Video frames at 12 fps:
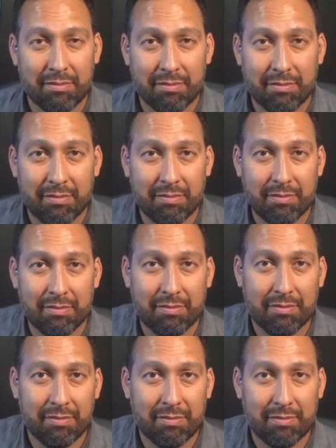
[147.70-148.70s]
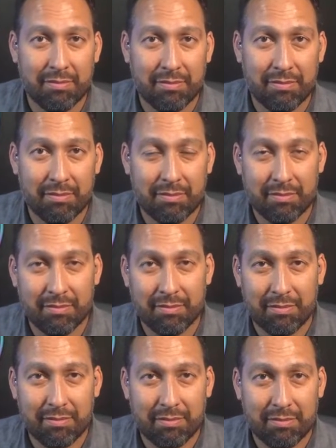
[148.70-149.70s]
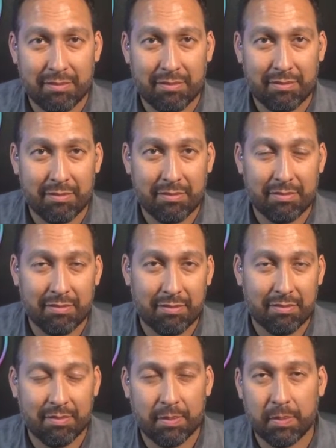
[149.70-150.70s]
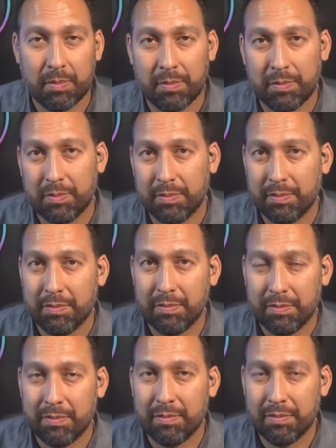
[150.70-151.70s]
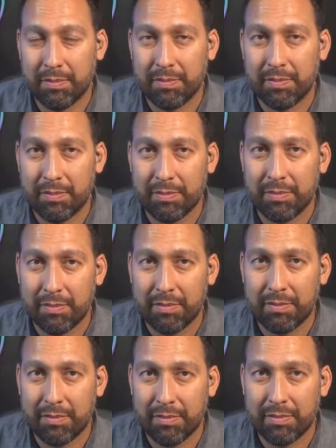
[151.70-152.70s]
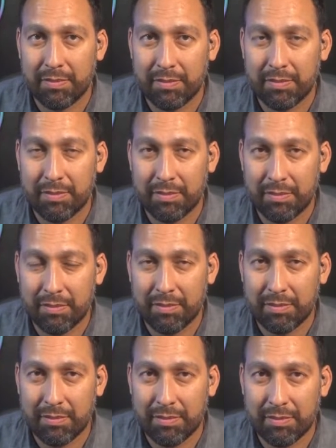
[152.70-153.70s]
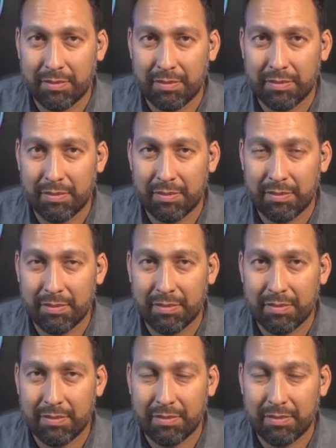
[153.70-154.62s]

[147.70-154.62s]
No words are spoken by the person on screen.